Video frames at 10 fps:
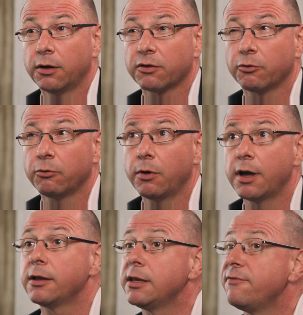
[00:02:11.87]
so
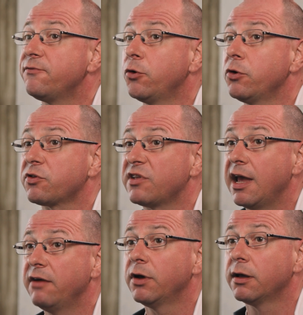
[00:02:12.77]
the first
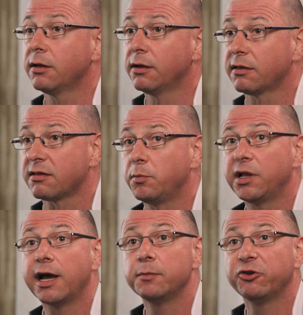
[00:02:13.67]
ever
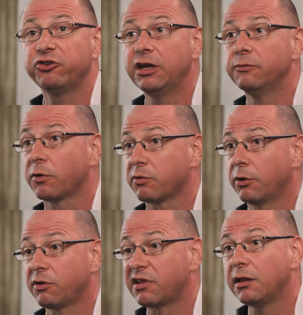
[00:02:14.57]
supplied machine was
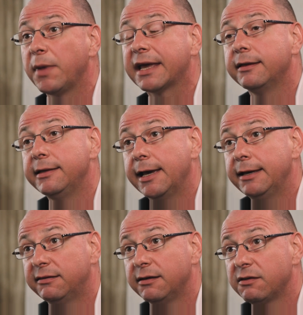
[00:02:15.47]
still back in
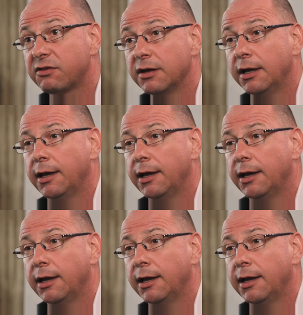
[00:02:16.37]
the 80s,